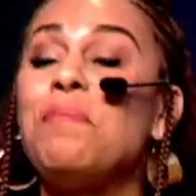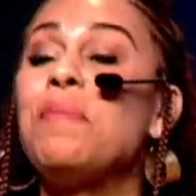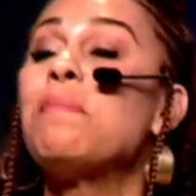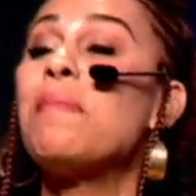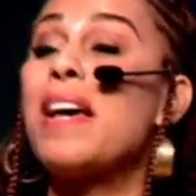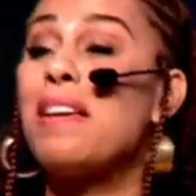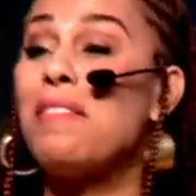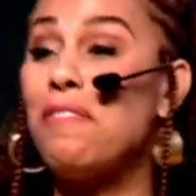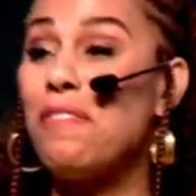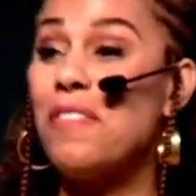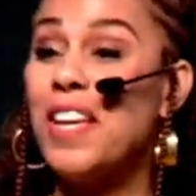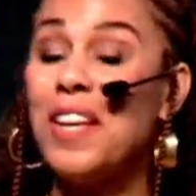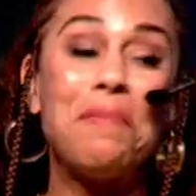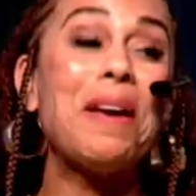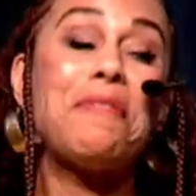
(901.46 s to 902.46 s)
meet my
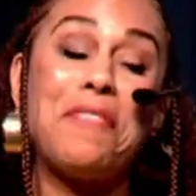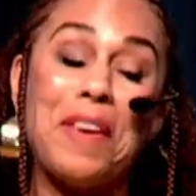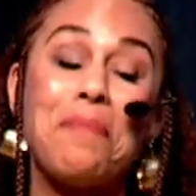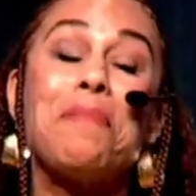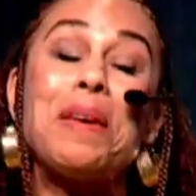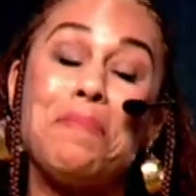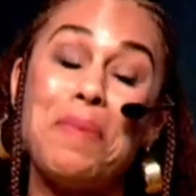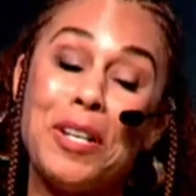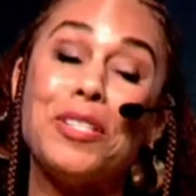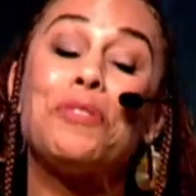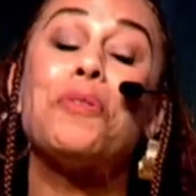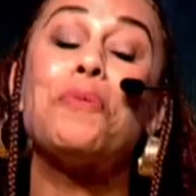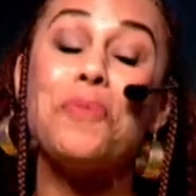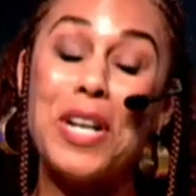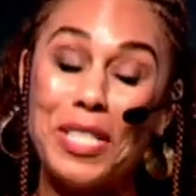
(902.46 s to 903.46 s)
parents
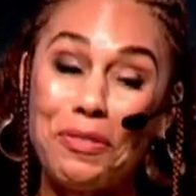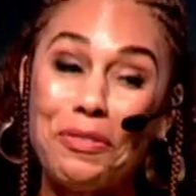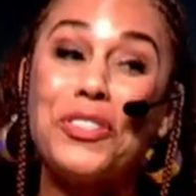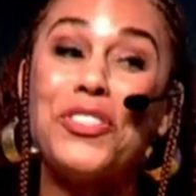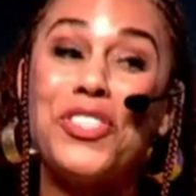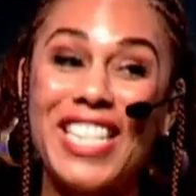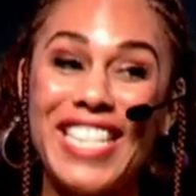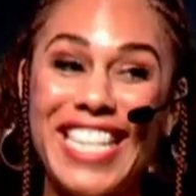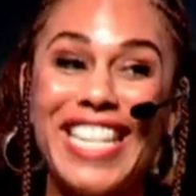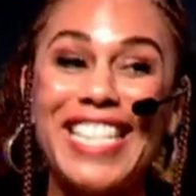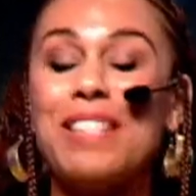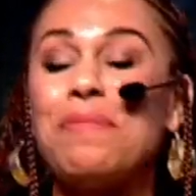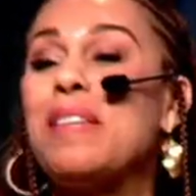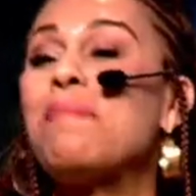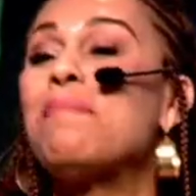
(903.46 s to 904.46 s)
from West Virginia
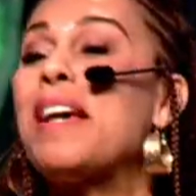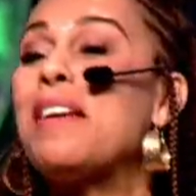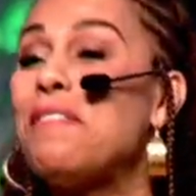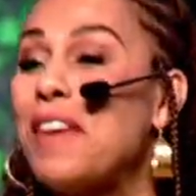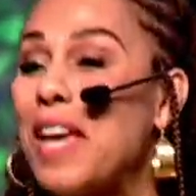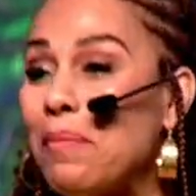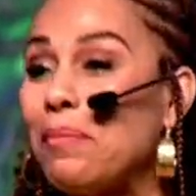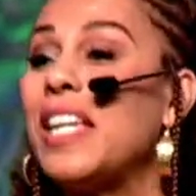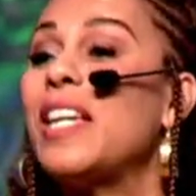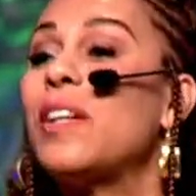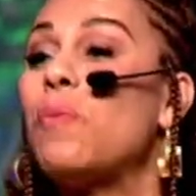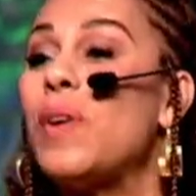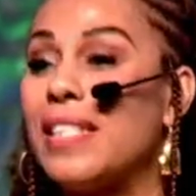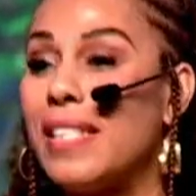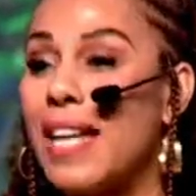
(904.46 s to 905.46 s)
to meet my family in
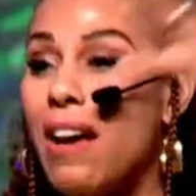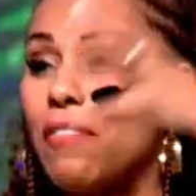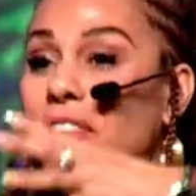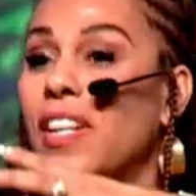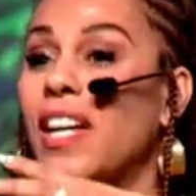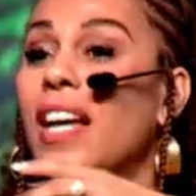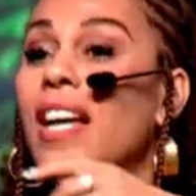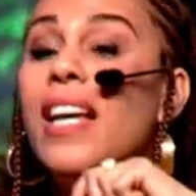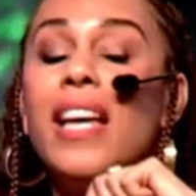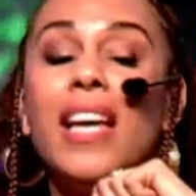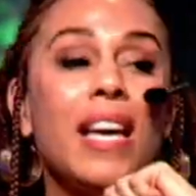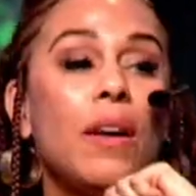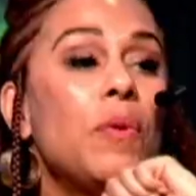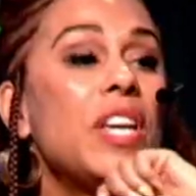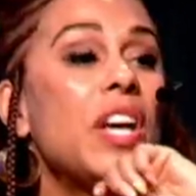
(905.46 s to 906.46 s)
West Africa,
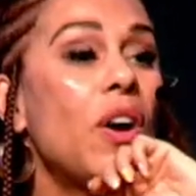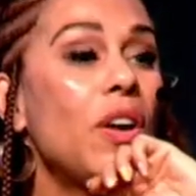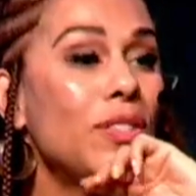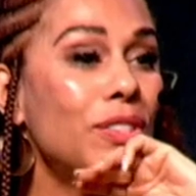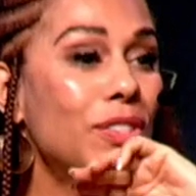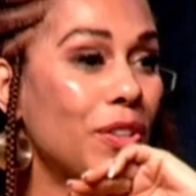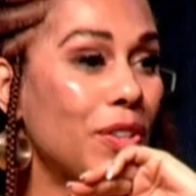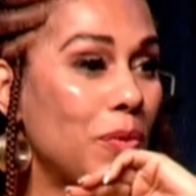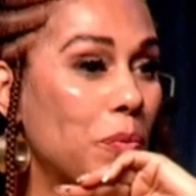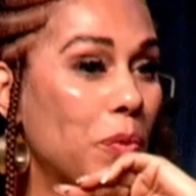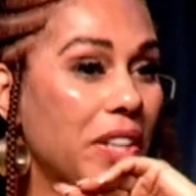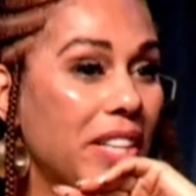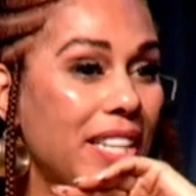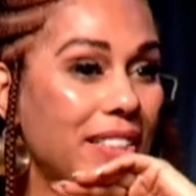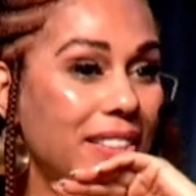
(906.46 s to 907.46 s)
and we all started
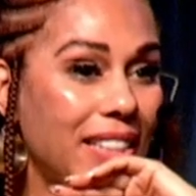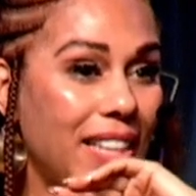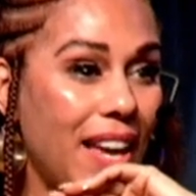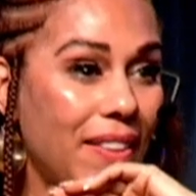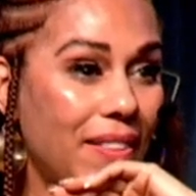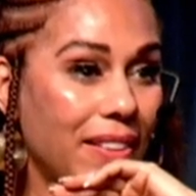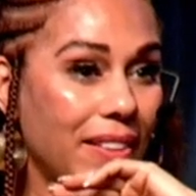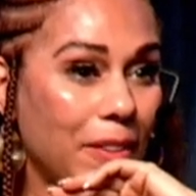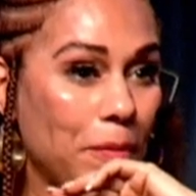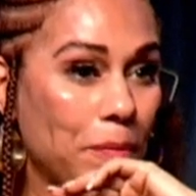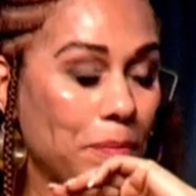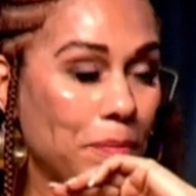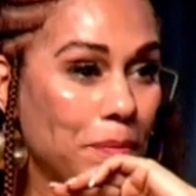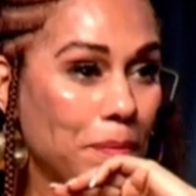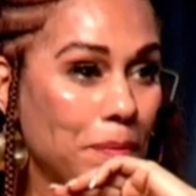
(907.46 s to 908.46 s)
working together
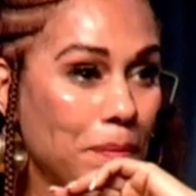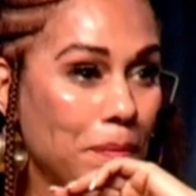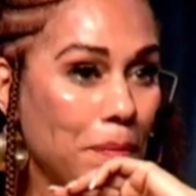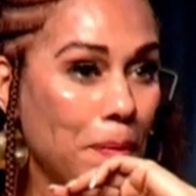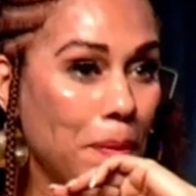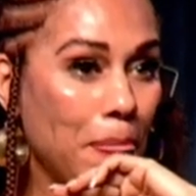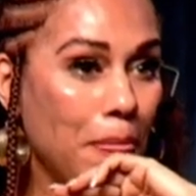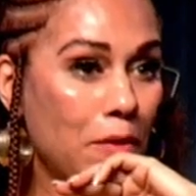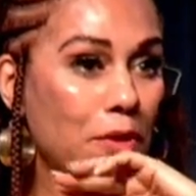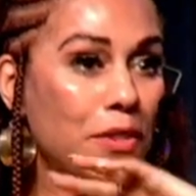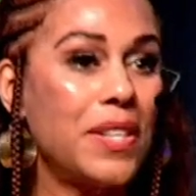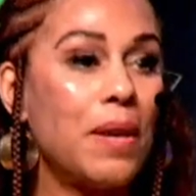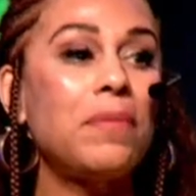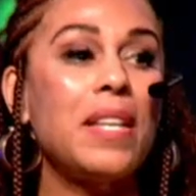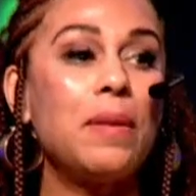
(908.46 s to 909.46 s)
for
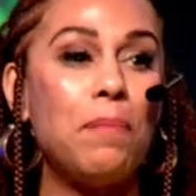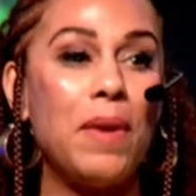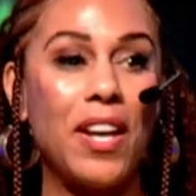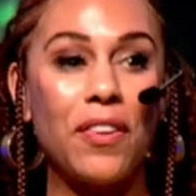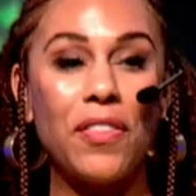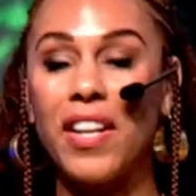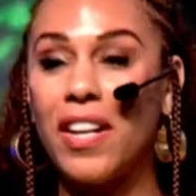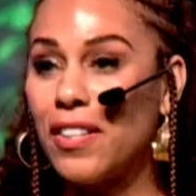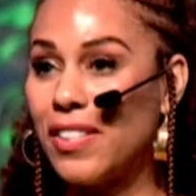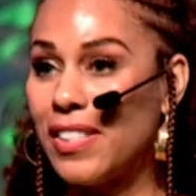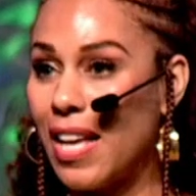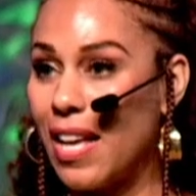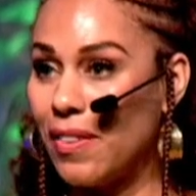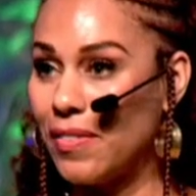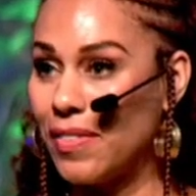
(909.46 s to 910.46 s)
something bigger than
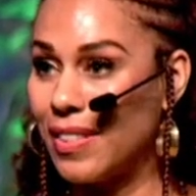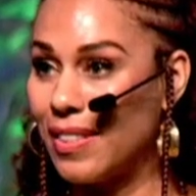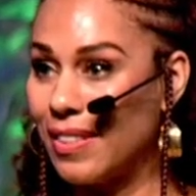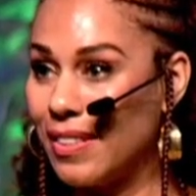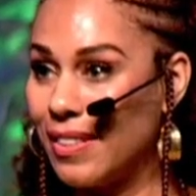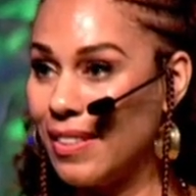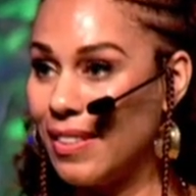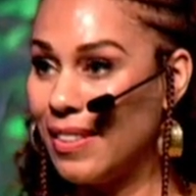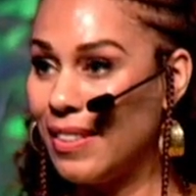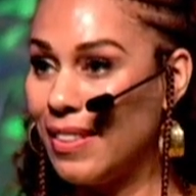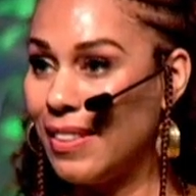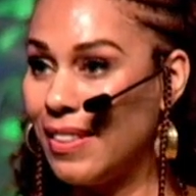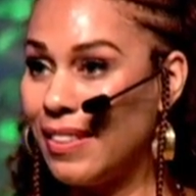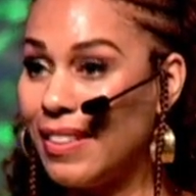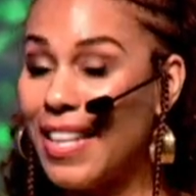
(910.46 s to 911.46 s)
ourselves,
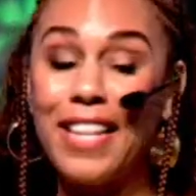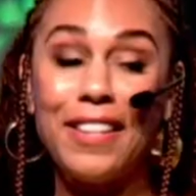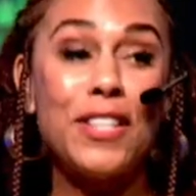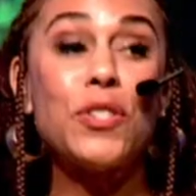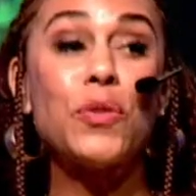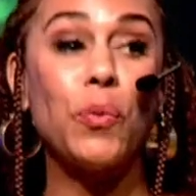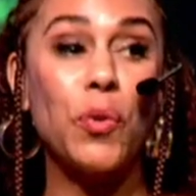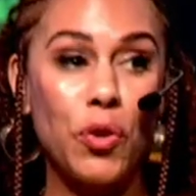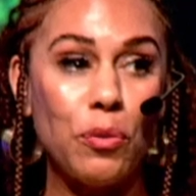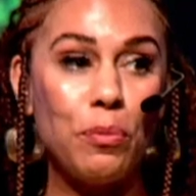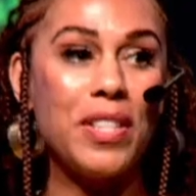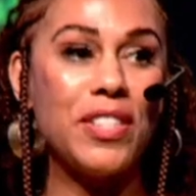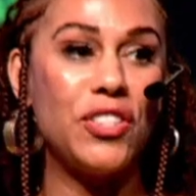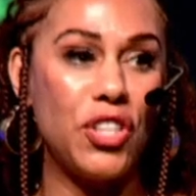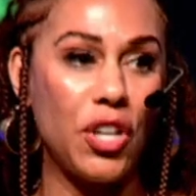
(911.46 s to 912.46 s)
like this room
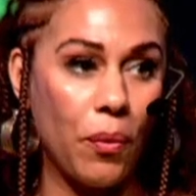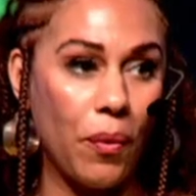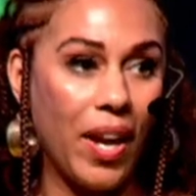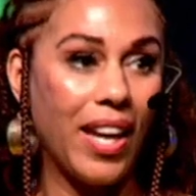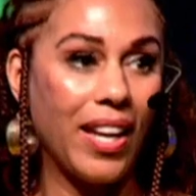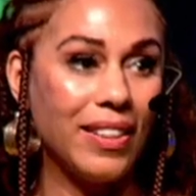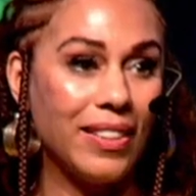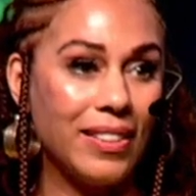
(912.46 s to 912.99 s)
is doing.